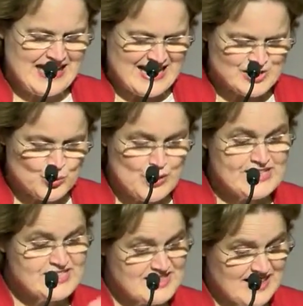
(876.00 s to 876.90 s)
as
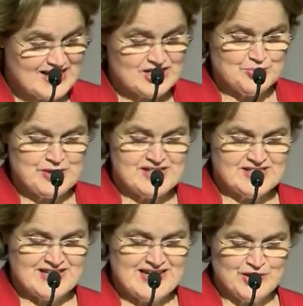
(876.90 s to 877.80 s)
we start to piece
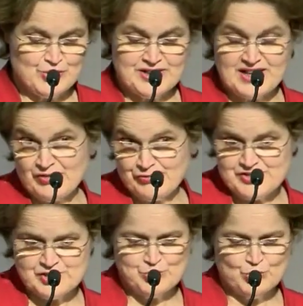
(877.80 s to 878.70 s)
together enough
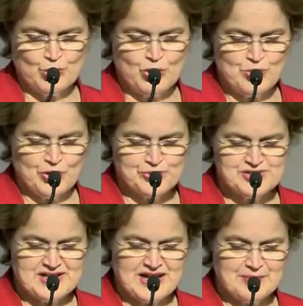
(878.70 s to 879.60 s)
visible role models
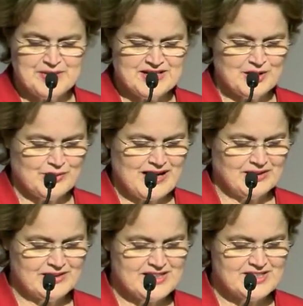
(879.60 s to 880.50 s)
in our media
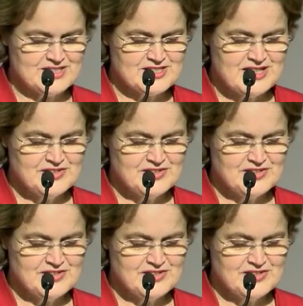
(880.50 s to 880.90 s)
outlets